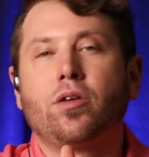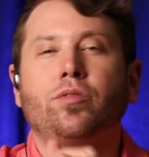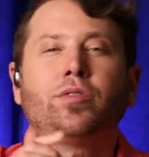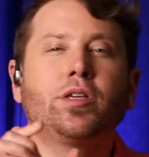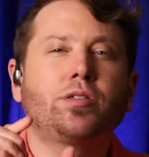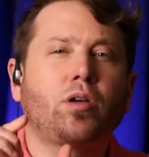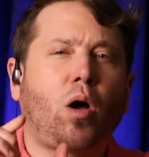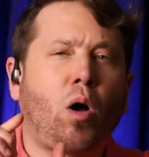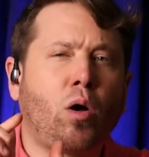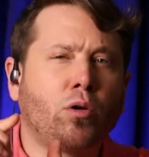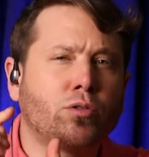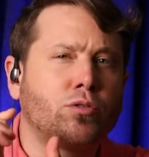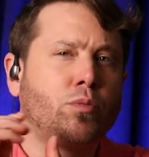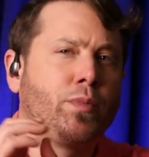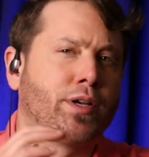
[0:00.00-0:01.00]
This
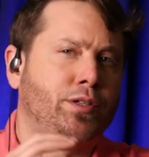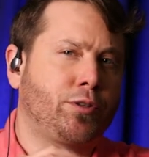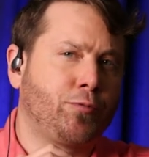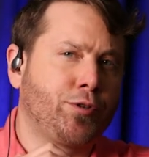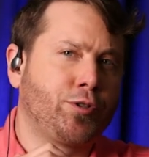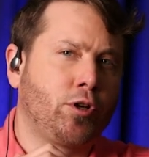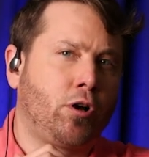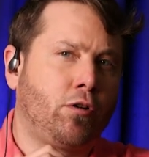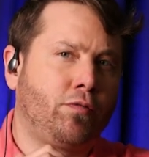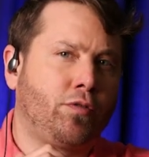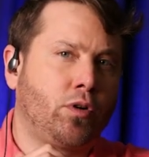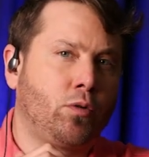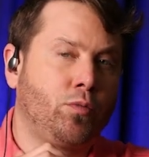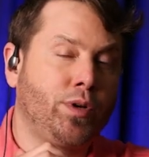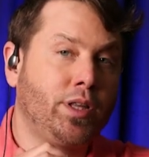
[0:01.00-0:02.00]
also makes the Resolve
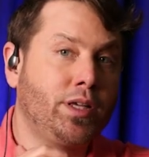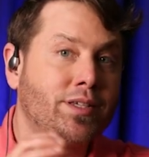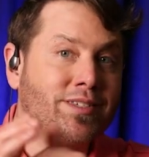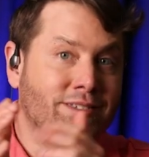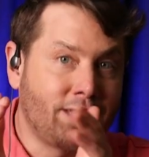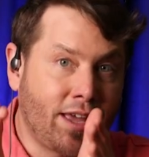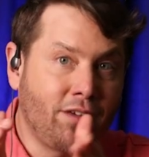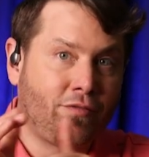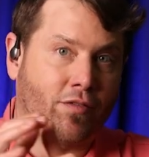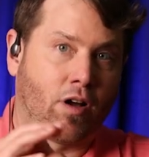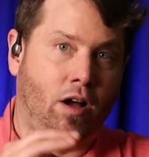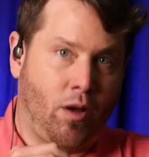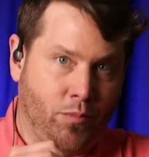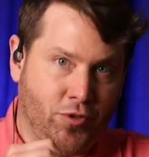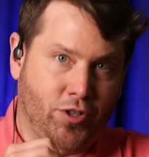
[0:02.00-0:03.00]
a really safe
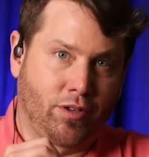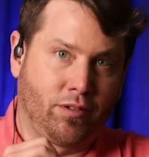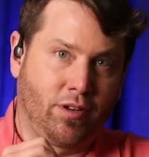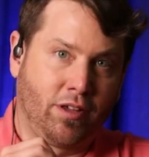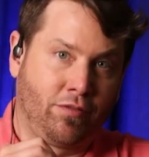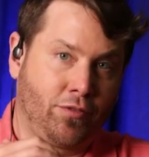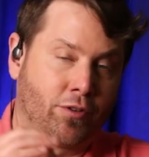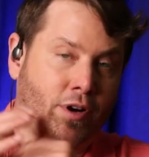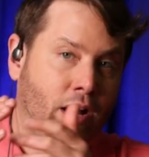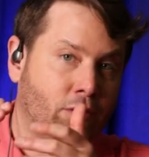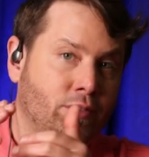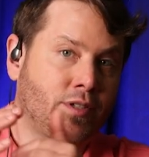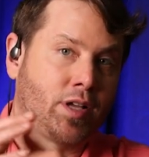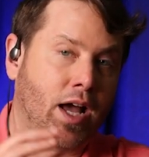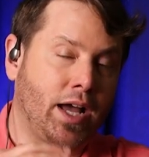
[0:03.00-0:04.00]
option if you're
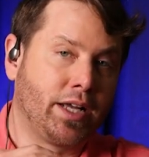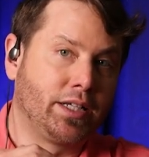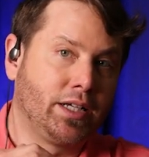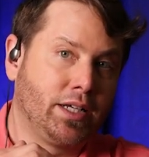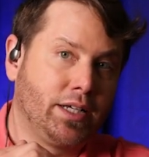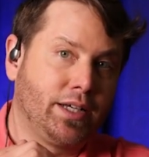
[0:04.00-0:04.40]
outside,